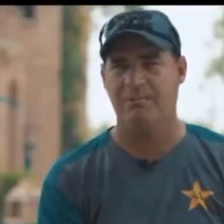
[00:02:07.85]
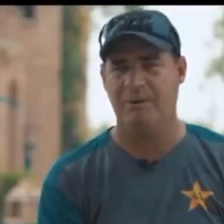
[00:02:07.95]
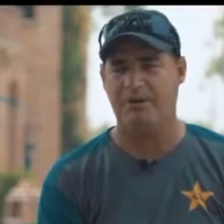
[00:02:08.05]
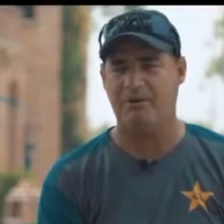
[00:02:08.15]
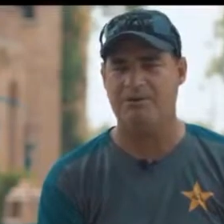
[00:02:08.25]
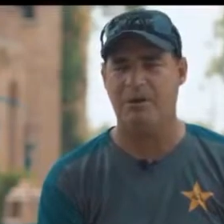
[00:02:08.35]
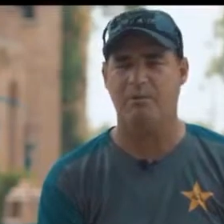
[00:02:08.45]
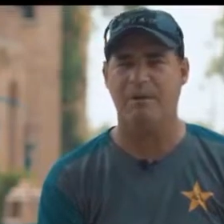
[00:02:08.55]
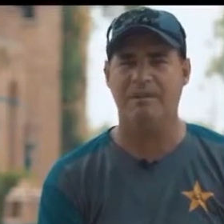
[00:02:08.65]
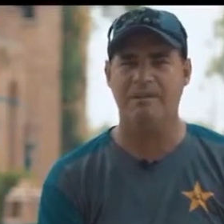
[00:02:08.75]
But also,
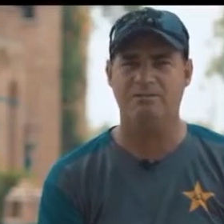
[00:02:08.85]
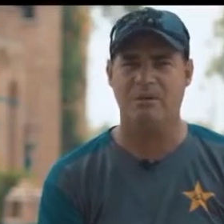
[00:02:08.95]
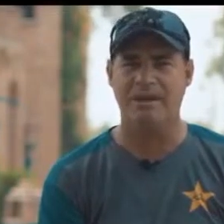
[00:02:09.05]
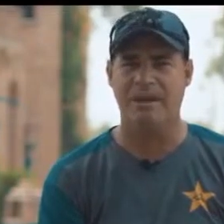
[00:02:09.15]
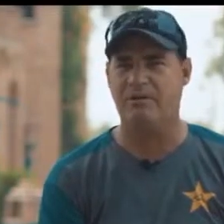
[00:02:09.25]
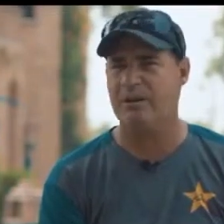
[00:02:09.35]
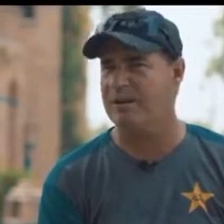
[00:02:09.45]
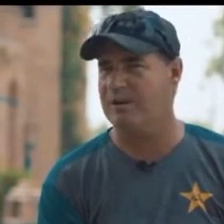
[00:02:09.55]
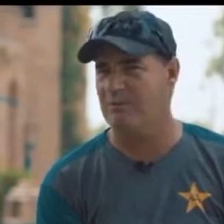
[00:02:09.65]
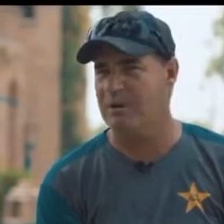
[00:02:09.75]
when there's one-day
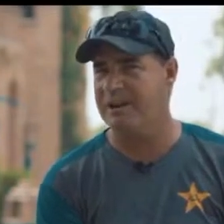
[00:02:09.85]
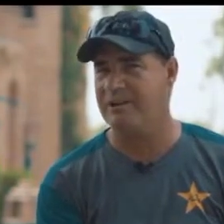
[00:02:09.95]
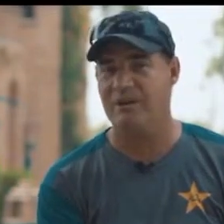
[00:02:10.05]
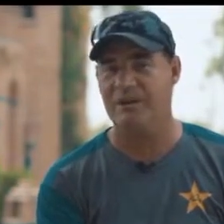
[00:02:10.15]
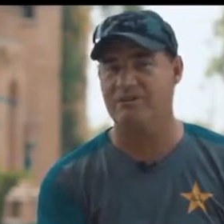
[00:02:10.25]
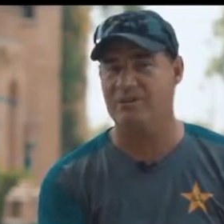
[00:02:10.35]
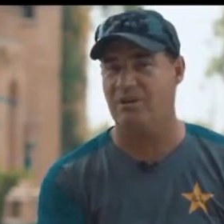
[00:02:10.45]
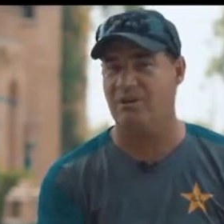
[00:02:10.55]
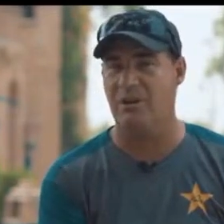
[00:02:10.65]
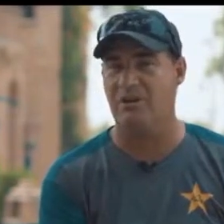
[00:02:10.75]
cricket and one-day cricket
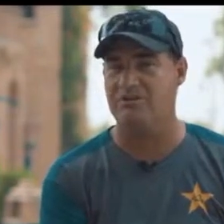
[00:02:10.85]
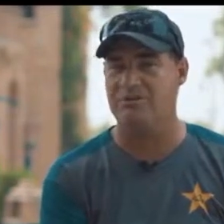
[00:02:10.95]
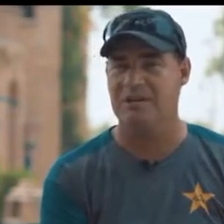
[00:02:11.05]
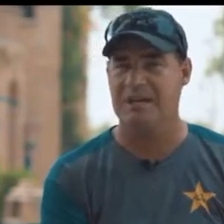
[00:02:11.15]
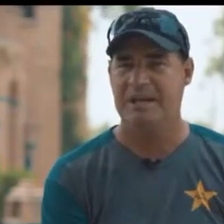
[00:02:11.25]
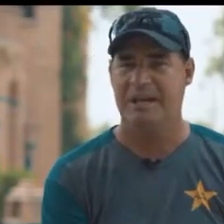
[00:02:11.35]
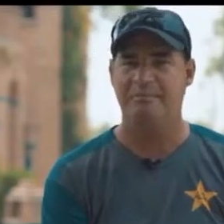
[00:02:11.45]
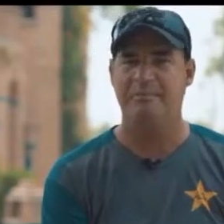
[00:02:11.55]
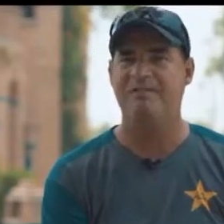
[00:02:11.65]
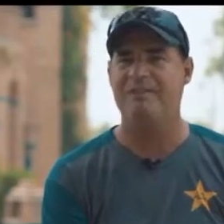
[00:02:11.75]
so close,
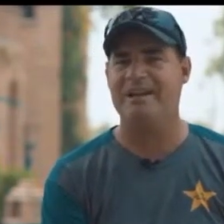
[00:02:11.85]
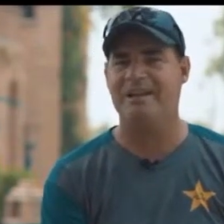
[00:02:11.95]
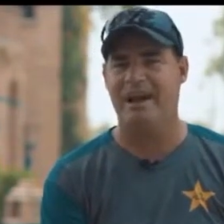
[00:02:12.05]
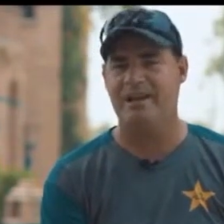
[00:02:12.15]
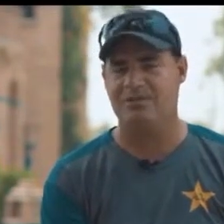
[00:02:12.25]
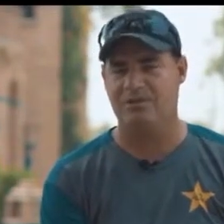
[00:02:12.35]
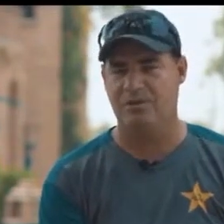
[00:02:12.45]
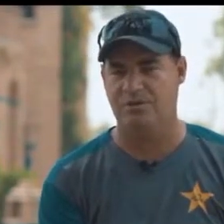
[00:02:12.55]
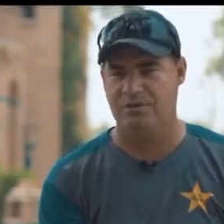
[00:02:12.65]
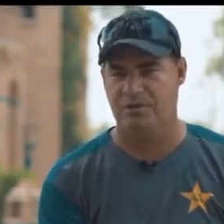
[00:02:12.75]
it meant that guys
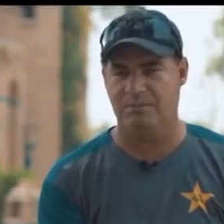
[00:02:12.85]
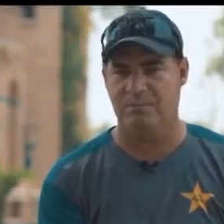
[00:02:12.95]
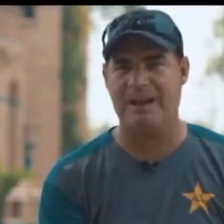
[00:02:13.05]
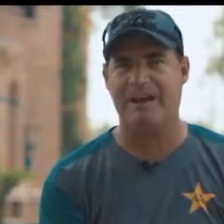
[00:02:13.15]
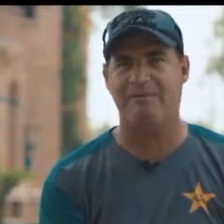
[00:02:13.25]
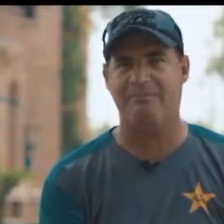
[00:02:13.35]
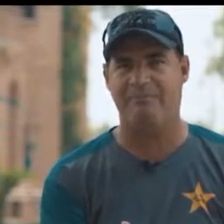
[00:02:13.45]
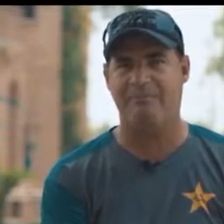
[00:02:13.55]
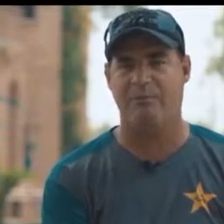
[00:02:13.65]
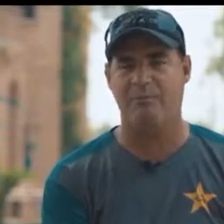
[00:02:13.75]
could back up
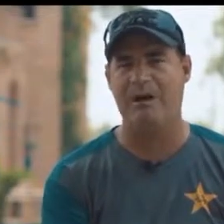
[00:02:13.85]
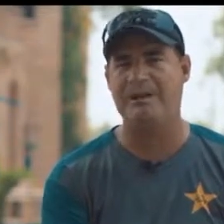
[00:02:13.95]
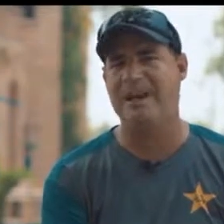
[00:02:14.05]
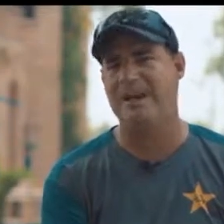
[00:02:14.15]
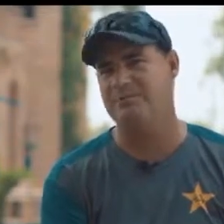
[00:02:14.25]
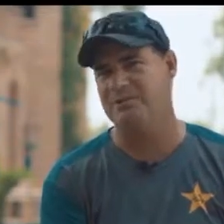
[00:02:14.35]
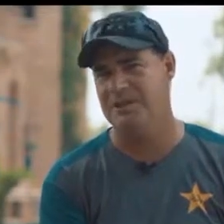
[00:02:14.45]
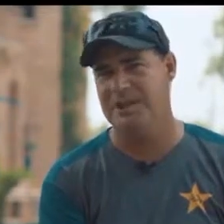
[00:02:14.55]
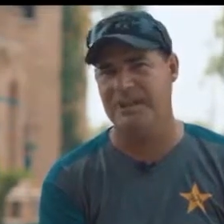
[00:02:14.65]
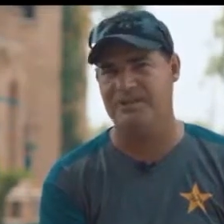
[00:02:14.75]
from one game to
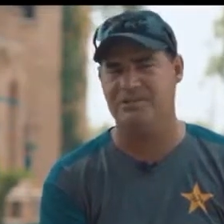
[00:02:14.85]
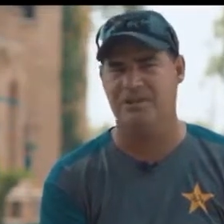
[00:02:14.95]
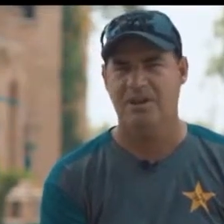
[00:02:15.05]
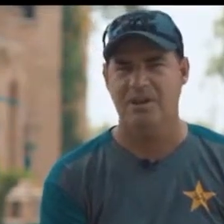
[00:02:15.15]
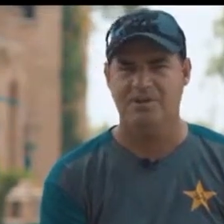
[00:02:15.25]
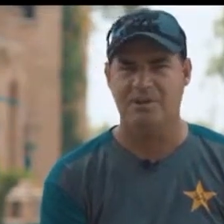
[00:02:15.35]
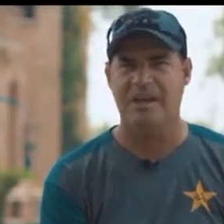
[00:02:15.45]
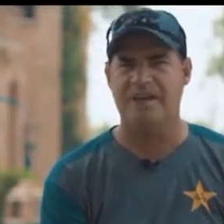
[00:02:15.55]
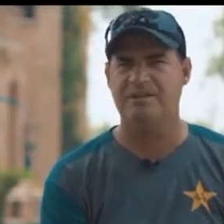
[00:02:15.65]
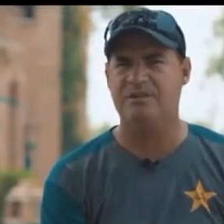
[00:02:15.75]
the next. So
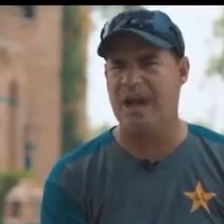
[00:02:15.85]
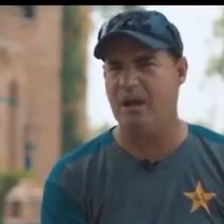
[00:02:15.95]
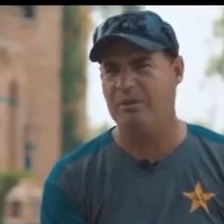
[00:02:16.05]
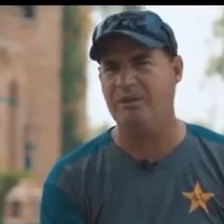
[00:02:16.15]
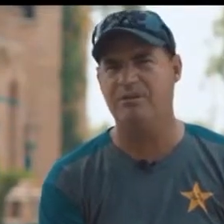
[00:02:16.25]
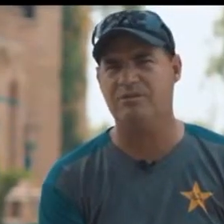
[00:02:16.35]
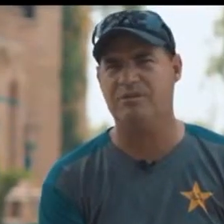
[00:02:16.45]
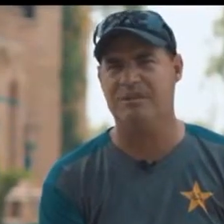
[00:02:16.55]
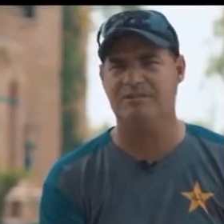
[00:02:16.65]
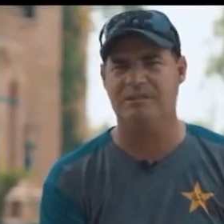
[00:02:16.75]
that is how we got to
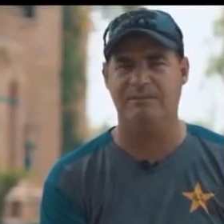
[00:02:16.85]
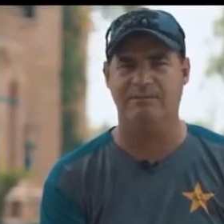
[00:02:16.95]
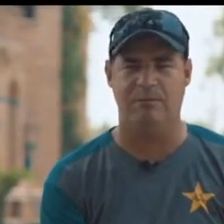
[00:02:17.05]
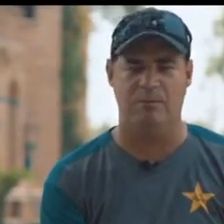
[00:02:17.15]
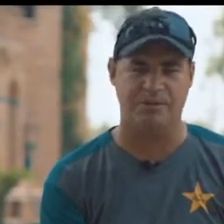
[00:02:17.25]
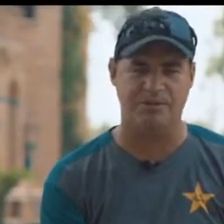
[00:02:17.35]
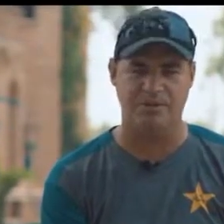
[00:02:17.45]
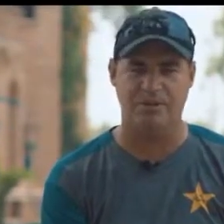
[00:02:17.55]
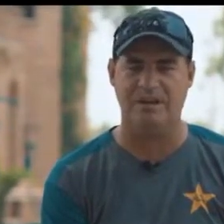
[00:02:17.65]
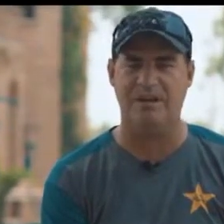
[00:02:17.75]
17.4, and it's
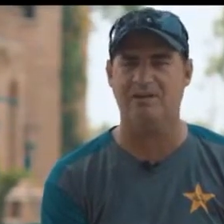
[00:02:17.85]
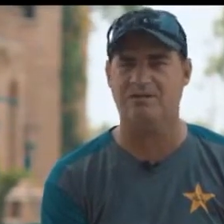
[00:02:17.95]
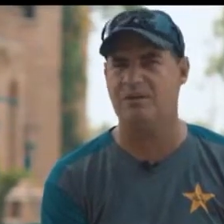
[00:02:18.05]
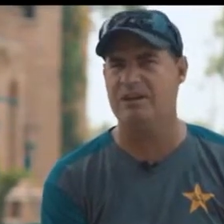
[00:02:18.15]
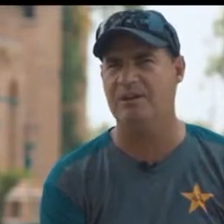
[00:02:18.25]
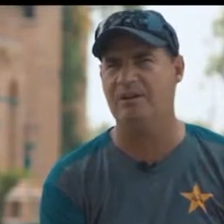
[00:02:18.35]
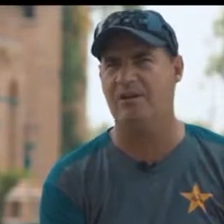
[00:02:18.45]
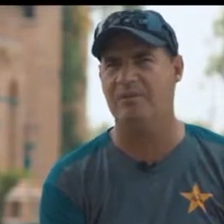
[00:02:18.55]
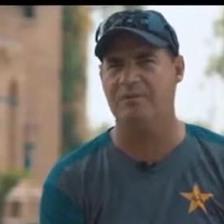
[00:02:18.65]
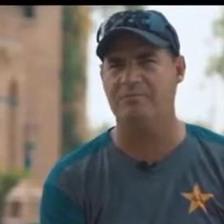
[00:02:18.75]
certainly
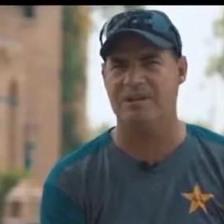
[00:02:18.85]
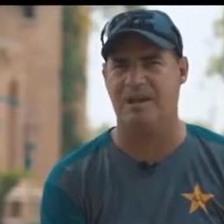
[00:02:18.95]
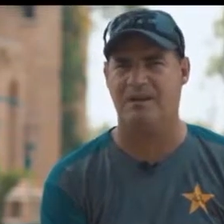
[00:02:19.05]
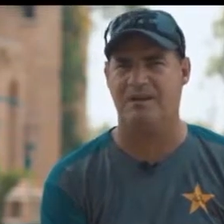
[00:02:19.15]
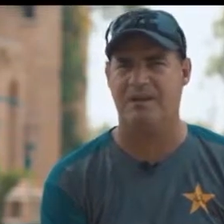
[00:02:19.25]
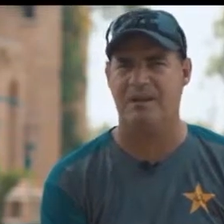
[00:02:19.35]
no thumbsuck.